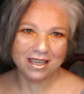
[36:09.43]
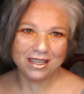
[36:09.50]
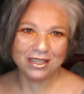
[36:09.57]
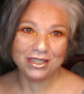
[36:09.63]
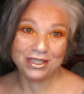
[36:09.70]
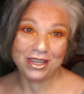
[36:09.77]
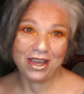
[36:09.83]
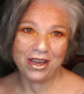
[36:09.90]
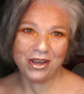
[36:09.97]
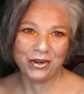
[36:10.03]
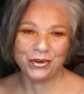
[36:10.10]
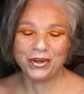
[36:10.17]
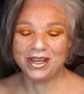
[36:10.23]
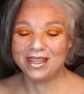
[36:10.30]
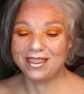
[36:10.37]

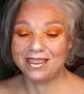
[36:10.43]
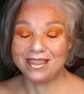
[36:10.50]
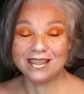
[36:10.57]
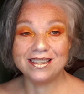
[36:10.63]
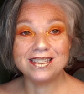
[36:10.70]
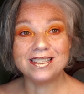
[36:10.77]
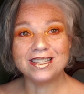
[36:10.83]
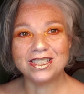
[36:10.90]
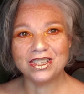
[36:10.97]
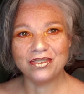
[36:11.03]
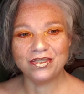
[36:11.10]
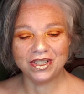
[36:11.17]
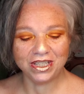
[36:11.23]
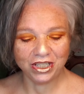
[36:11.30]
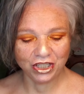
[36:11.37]
So this is the
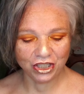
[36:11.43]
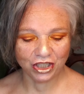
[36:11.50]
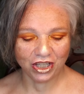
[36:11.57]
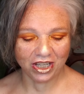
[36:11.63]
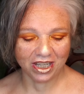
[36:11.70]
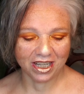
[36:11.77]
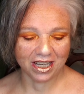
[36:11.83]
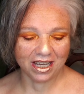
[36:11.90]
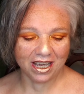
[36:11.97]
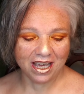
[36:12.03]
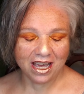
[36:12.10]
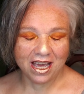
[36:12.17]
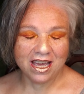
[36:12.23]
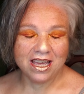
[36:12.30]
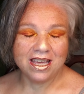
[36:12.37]
finished look.
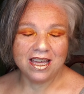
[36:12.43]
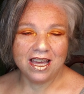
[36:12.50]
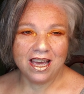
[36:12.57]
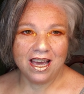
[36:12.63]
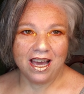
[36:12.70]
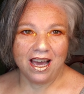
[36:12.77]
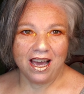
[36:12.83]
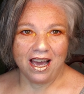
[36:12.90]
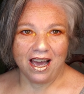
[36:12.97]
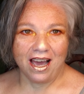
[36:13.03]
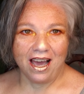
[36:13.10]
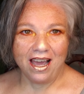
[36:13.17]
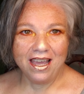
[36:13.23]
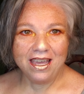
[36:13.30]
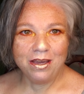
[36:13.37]

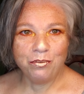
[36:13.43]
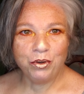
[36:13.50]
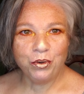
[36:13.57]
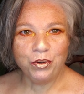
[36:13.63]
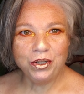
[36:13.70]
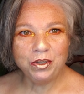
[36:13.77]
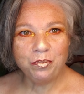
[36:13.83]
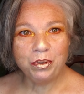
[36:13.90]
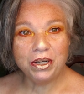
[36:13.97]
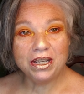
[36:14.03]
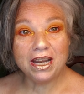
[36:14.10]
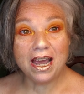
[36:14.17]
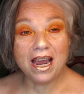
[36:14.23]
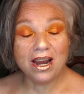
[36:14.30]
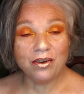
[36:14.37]
I am going to put
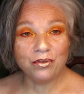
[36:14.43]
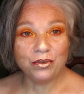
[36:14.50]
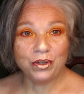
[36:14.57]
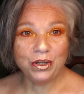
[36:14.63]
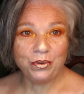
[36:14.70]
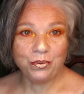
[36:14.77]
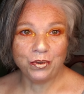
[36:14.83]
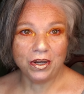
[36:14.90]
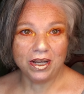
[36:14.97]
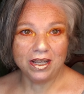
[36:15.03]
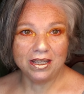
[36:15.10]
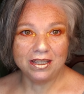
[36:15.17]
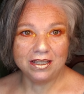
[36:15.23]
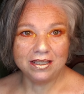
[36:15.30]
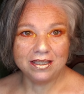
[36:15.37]

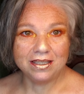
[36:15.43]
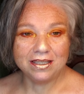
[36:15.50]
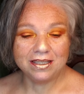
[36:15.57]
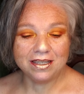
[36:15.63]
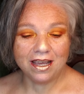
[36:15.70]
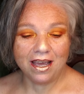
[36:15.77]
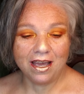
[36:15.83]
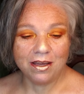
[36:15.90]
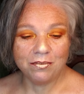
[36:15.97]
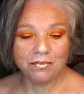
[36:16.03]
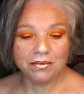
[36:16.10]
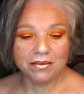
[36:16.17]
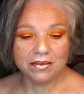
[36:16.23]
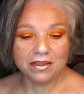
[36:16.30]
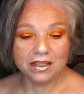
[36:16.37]
everyone's,
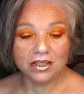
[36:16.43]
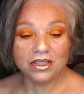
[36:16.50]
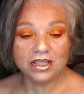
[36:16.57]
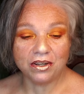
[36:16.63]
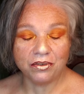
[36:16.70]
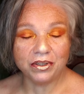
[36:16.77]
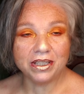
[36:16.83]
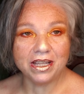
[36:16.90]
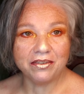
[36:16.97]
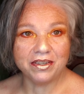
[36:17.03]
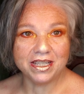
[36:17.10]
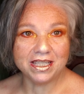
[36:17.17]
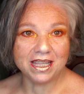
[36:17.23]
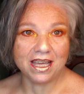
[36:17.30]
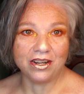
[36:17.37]
there's several of
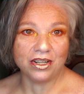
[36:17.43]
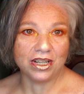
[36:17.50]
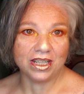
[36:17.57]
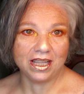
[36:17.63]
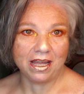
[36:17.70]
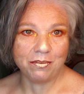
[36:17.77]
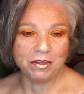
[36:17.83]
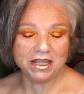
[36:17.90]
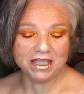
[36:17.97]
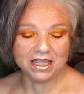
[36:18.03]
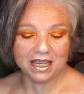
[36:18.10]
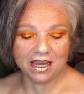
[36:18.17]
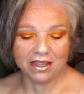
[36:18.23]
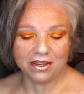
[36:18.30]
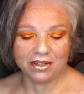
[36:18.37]
us that are collabing
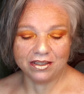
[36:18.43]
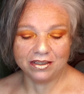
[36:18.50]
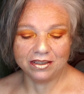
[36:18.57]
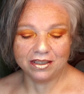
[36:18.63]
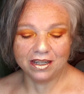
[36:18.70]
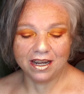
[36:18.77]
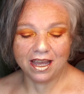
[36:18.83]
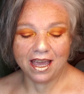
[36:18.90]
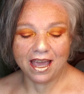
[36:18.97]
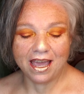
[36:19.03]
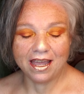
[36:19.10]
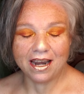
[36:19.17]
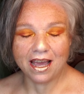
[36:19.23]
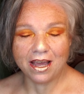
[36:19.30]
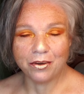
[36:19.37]
together,
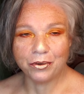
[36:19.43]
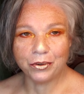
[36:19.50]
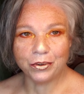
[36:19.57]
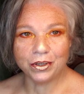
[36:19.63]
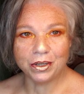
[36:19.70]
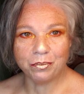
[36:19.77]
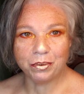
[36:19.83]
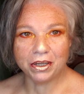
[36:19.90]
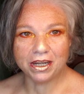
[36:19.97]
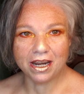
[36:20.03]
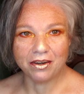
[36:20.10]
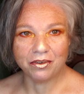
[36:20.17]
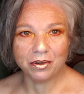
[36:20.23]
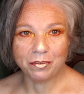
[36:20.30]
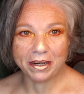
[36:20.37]
and I'm going to put
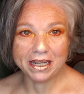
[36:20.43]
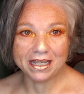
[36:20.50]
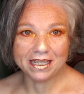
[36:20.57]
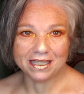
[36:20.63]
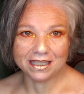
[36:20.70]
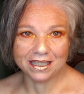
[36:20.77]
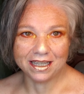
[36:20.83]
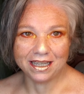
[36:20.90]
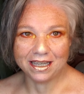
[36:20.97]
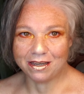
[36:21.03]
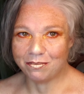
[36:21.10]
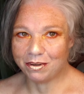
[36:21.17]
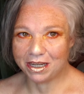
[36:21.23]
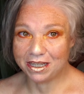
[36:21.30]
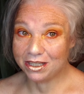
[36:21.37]
everybody's link
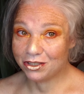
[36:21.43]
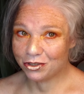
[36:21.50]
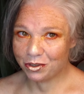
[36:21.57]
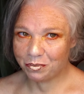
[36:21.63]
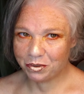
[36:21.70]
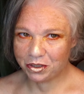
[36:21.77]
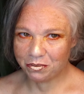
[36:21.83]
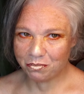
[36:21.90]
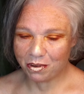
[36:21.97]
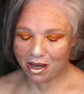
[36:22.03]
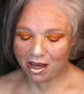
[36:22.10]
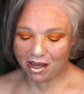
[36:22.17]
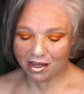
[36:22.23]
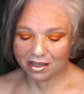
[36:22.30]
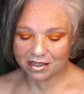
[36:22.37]
in my description
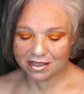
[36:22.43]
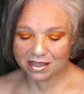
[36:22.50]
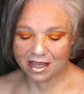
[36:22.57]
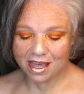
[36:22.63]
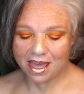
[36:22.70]
box,